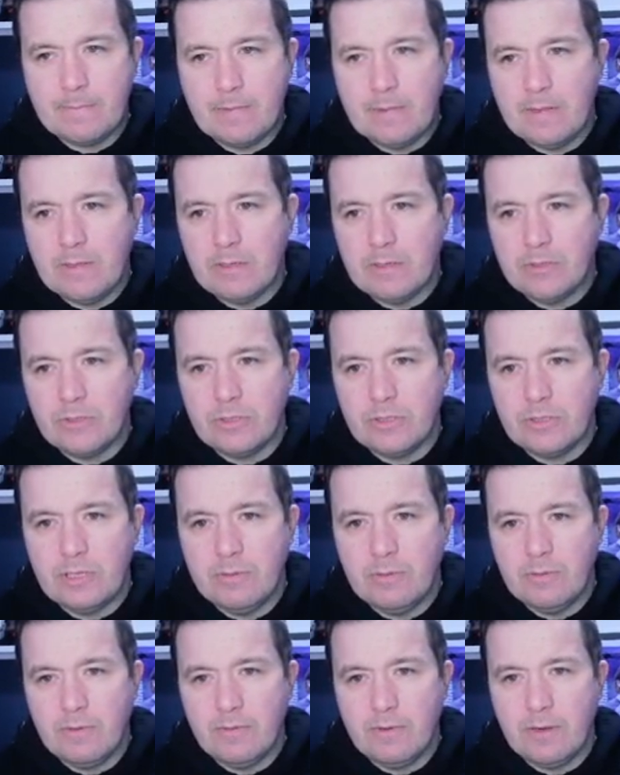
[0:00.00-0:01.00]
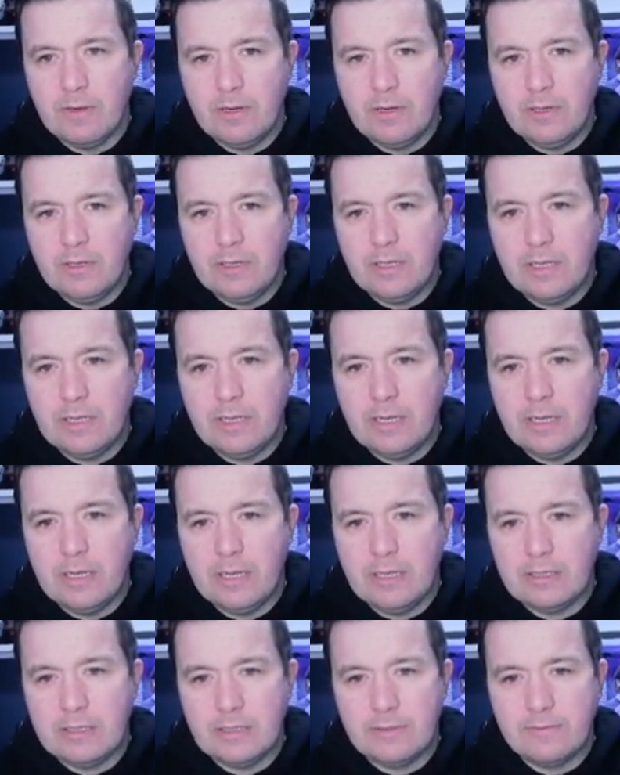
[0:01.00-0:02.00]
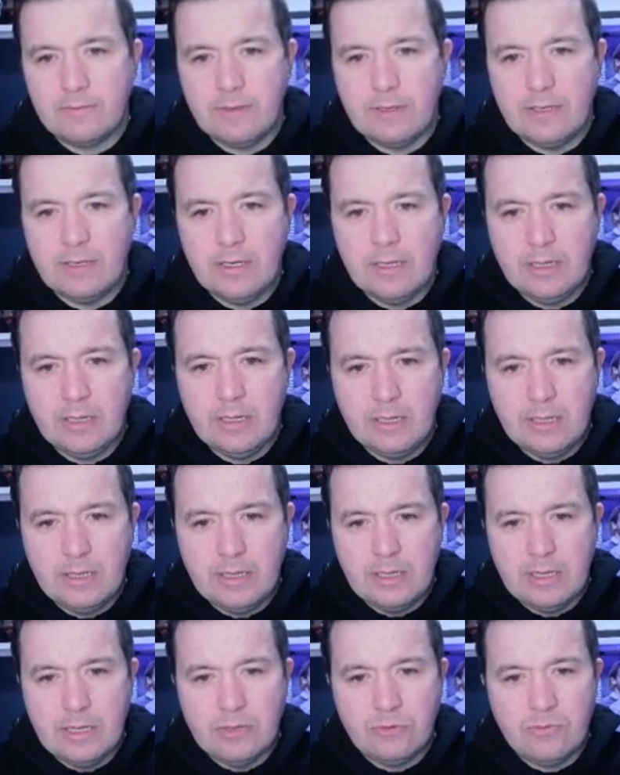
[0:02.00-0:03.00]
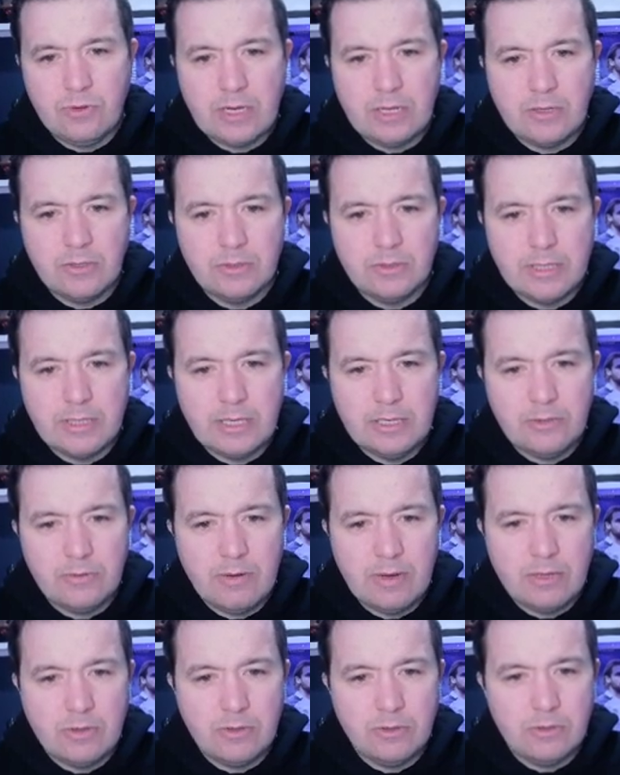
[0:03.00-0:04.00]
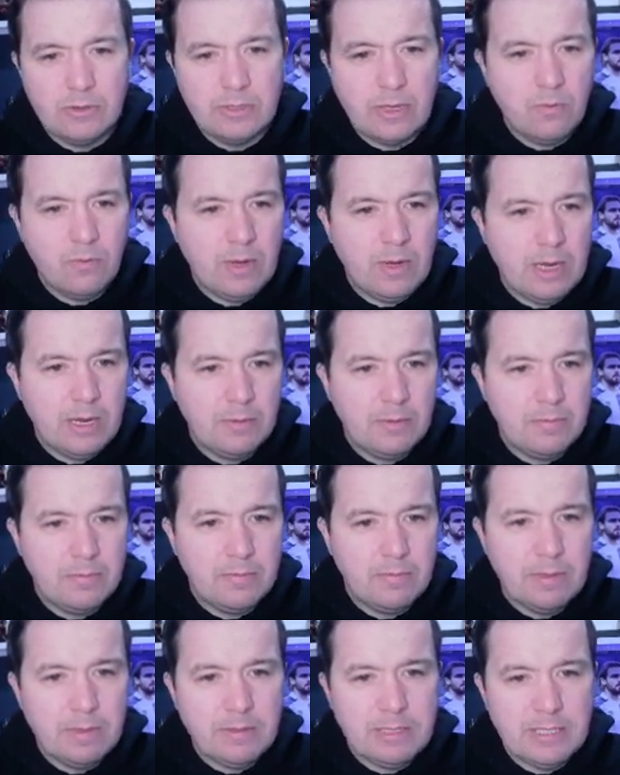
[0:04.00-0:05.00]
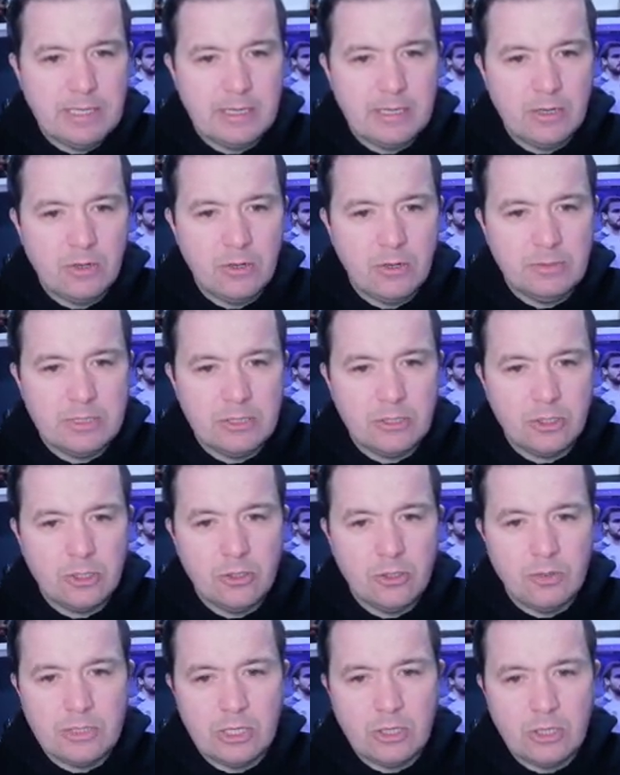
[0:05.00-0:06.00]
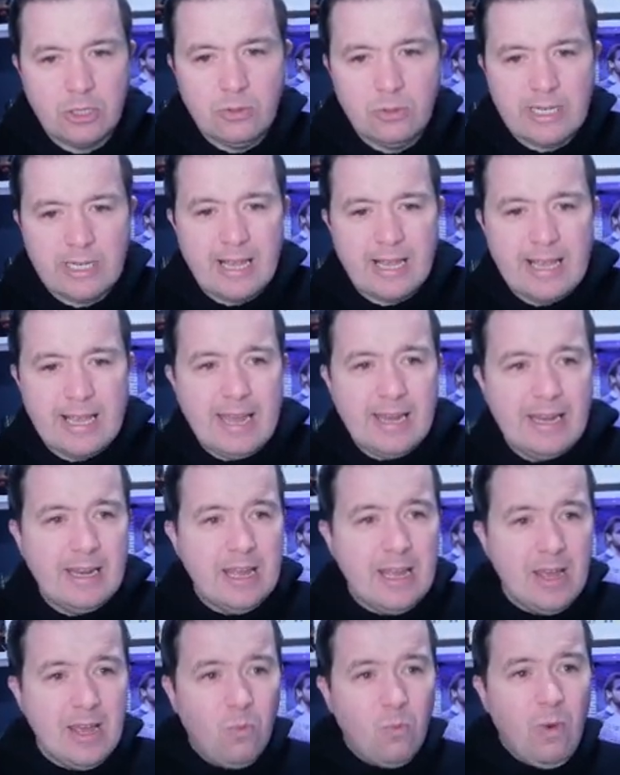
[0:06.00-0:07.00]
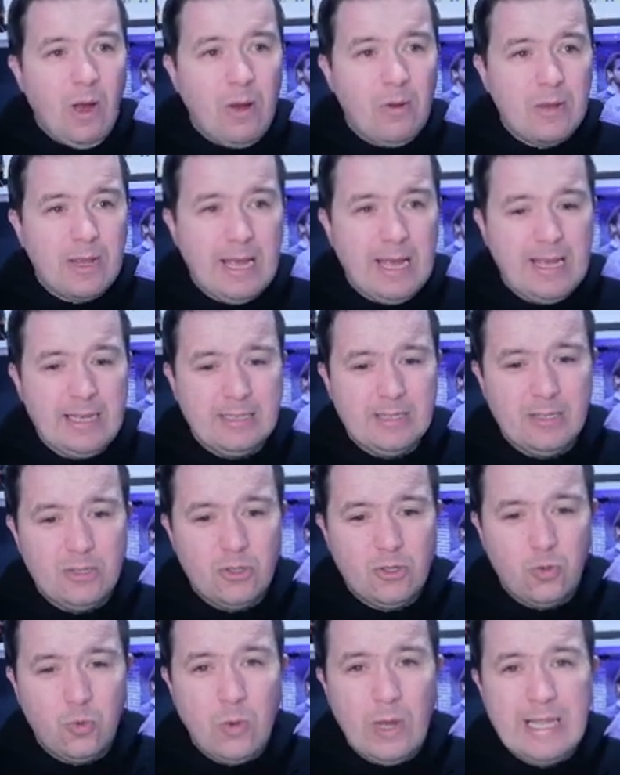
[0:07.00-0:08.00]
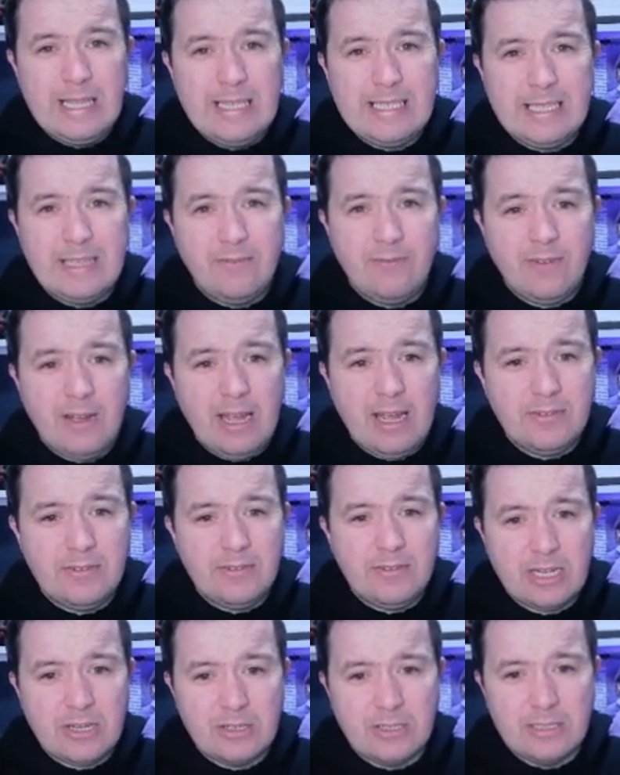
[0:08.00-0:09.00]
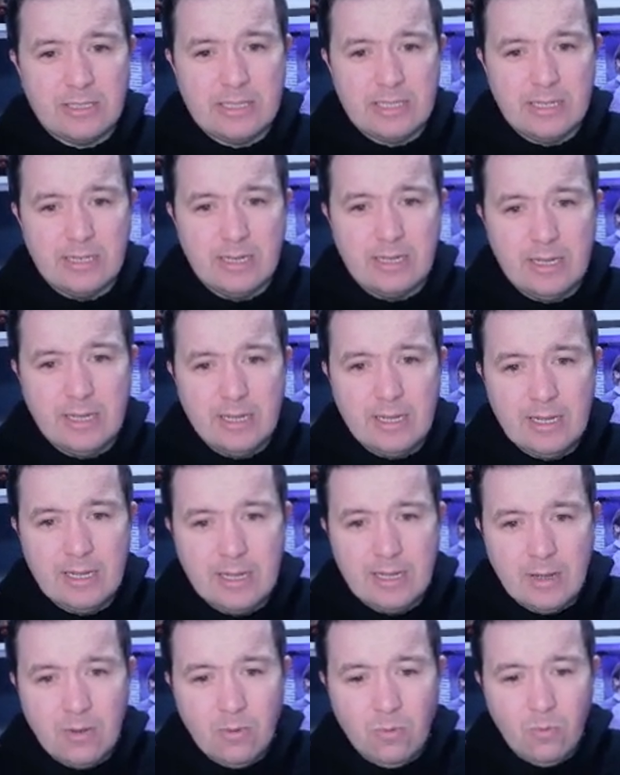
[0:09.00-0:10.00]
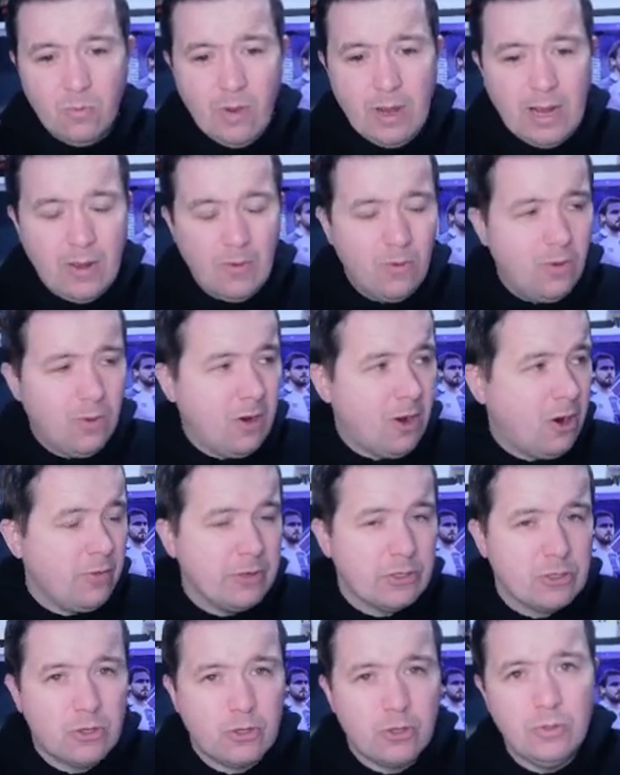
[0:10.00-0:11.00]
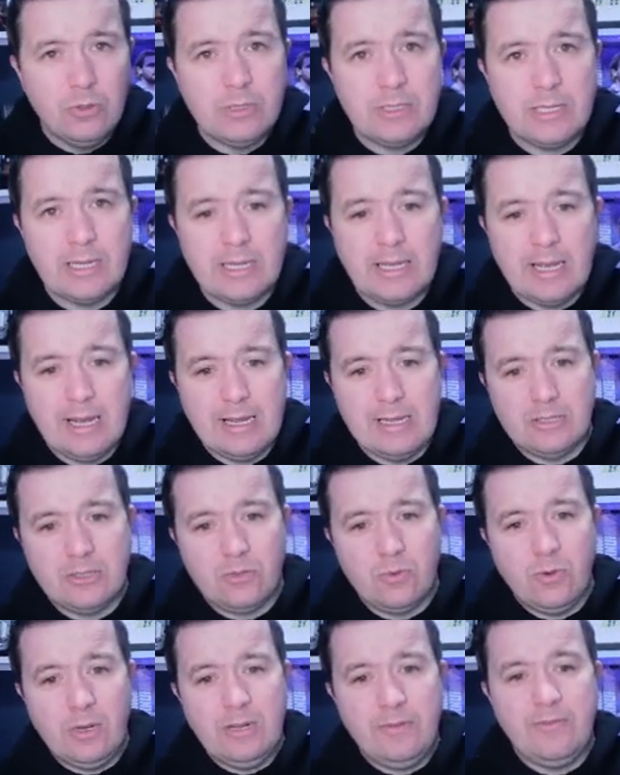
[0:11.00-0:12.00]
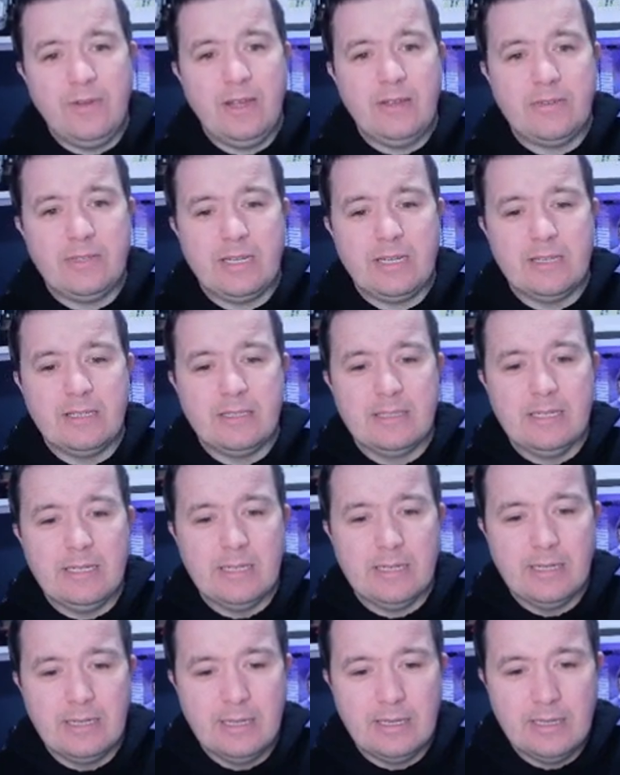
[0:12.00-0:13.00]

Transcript: Let's just see what I've got on. Key highlights, that's fine. Here's Rakels, Deniss Rakels, out wide, pens it in, it comes into Kušić, Kušić again. Wow, guys, twenty-five seconds in. Wow, Oriš Kušić, guys, twenty-five seconds in.